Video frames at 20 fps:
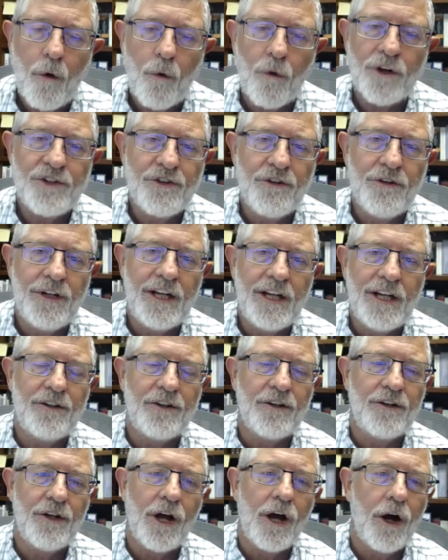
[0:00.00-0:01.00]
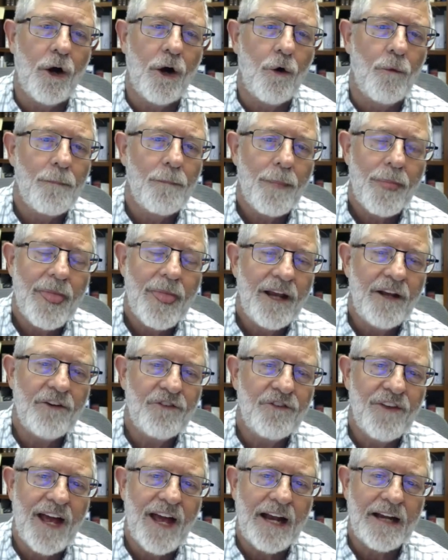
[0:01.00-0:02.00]
What you need to know
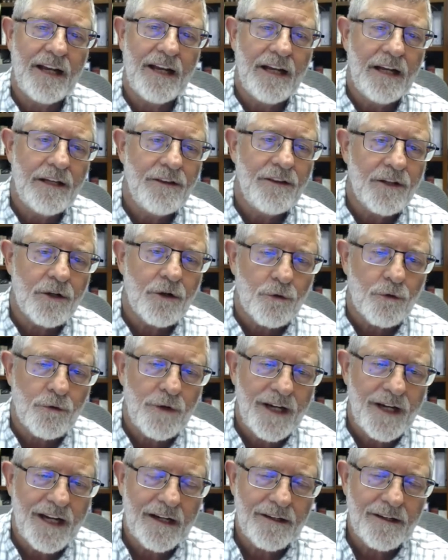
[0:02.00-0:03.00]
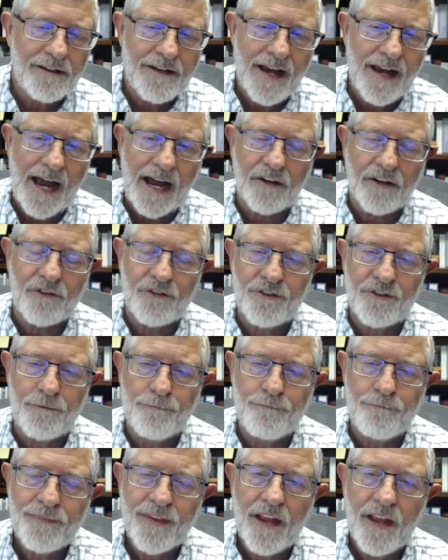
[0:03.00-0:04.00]
is that in the Greek text,
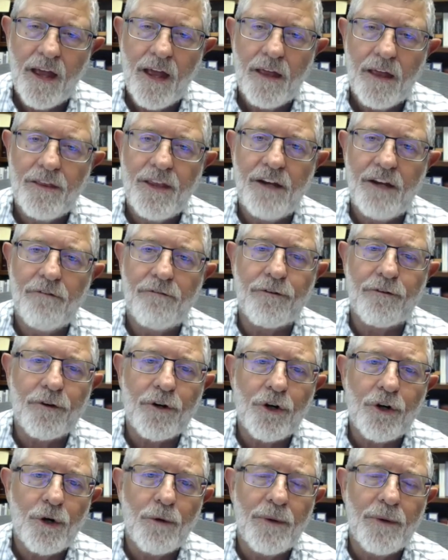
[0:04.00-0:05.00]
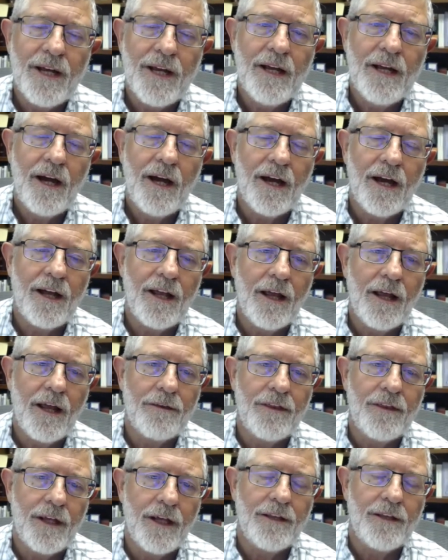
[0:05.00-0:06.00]
the verb,
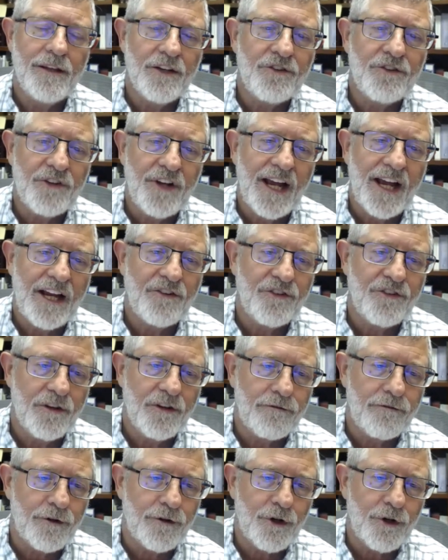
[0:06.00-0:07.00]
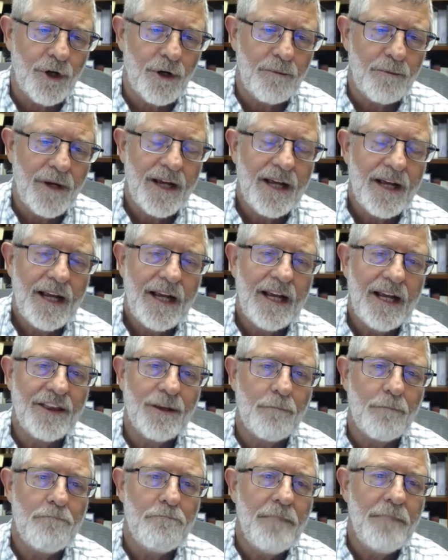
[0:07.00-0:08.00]
in this case, the verb
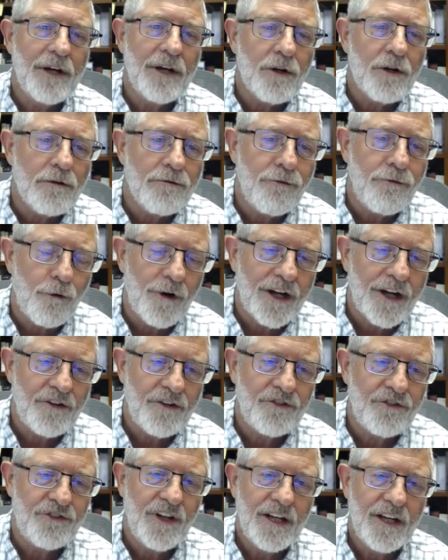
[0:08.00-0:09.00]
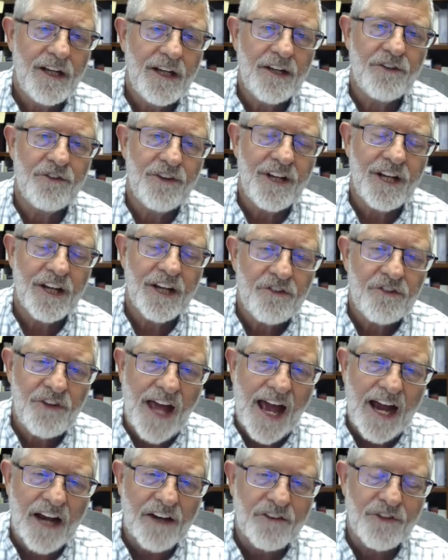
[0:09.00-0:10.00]
in the middle voice is the
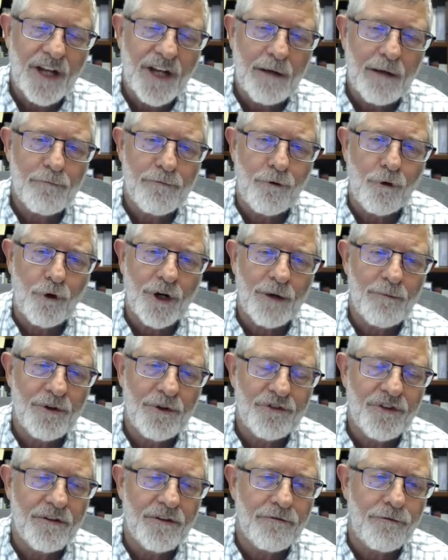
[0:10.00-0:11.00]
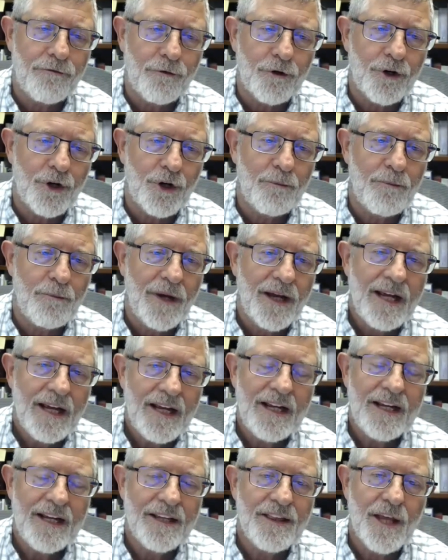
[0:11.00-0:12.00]
exact same form as the verb
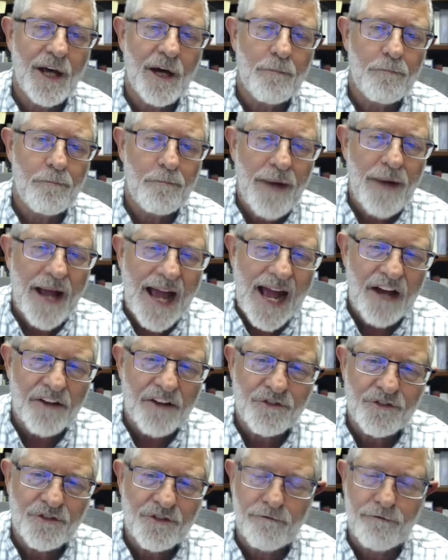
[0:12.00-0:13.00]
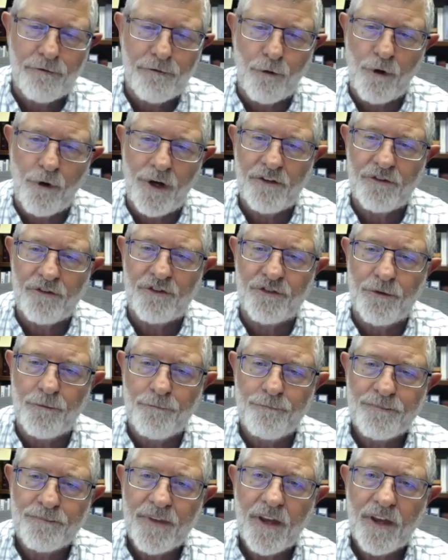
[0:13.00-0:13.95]
in the passive voice.